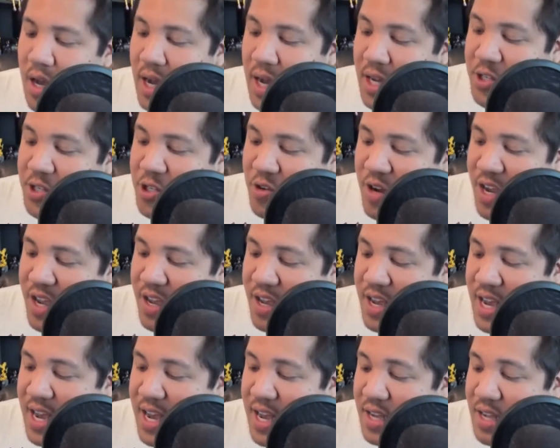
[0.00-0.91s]

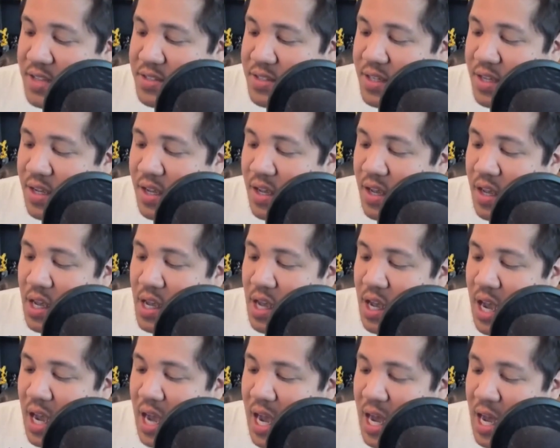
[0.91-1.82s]
Andrea asks,
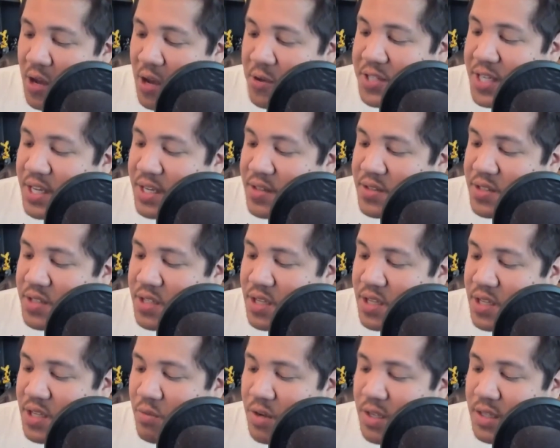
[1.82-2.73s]
how can
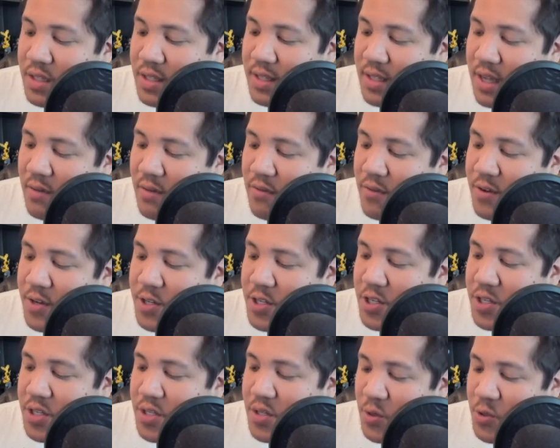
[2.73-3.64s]
someone
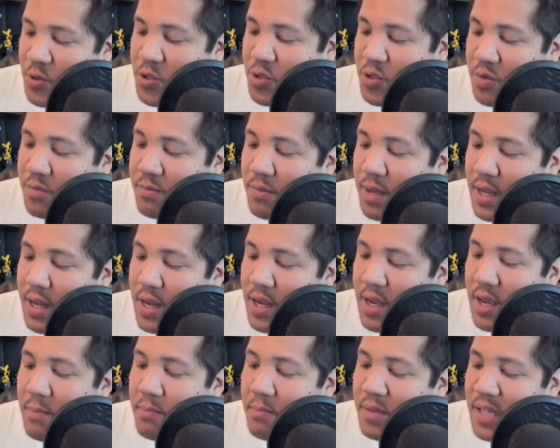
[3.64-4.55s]
leverage social
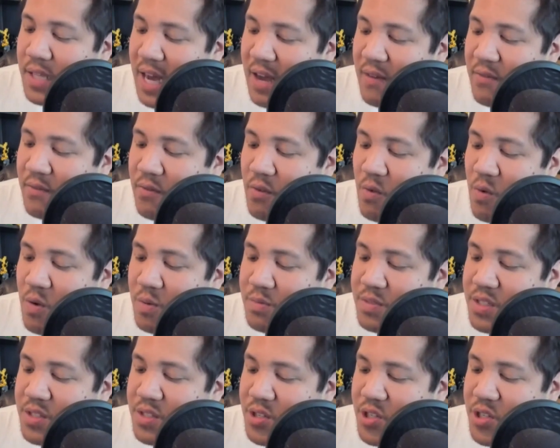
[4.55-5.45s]
media
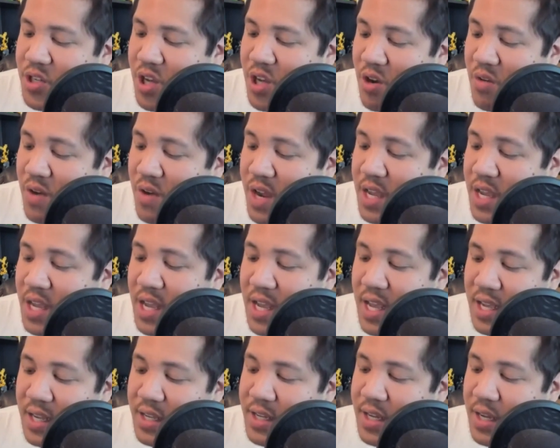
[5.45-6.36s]
platforms to generate
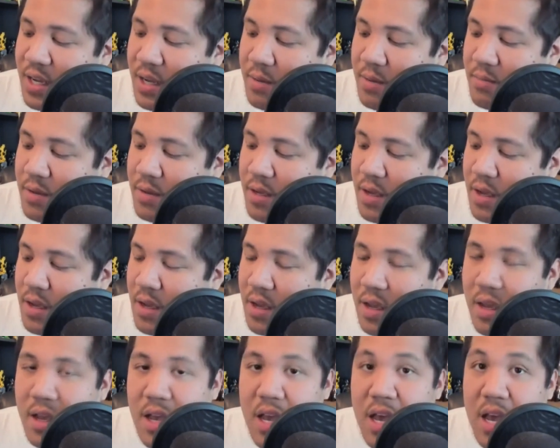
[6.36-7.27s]
income,
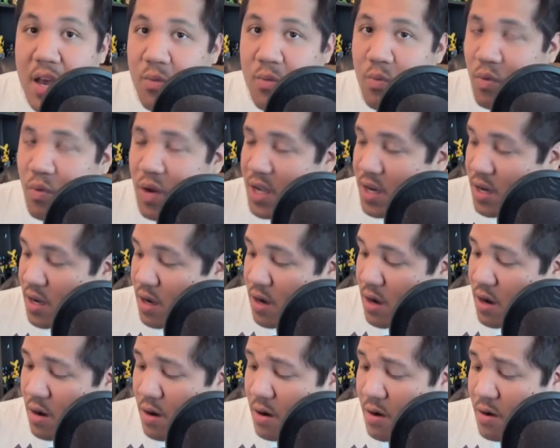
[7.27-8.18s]
and what
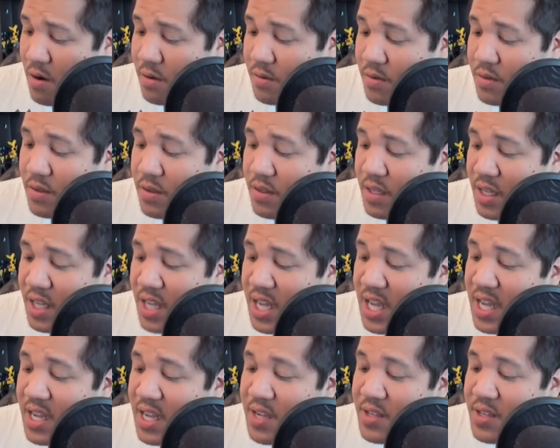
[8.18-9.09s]
are the
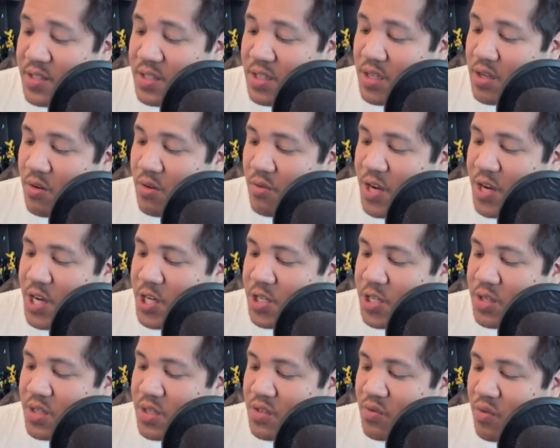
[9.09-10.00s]
key
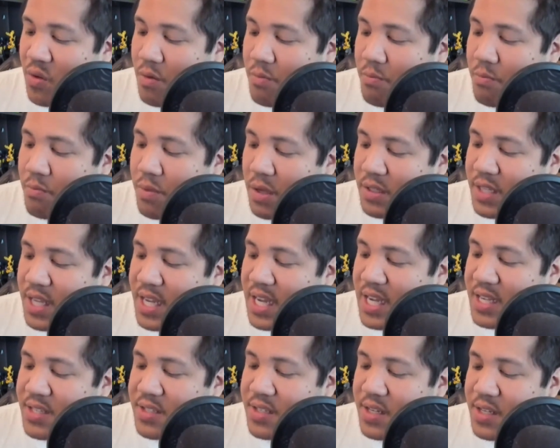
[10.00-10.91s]
considerations for
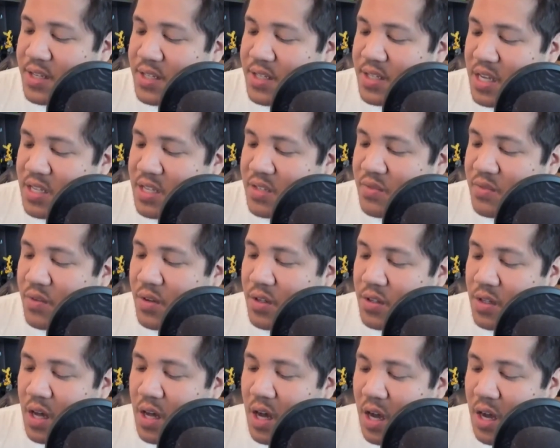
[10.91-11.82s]
building a
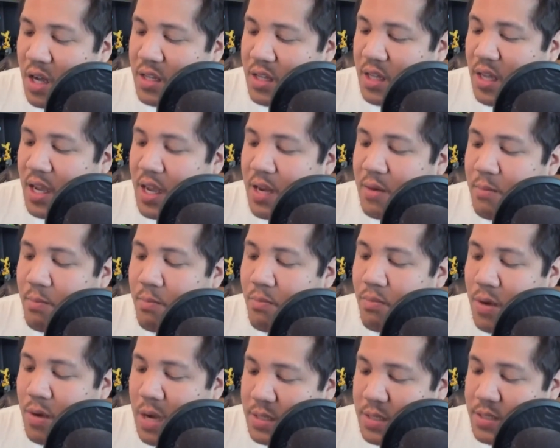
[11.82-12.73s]
successful online
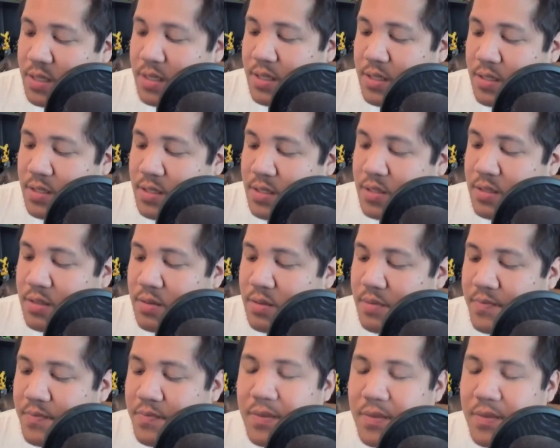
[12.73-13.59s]
presence?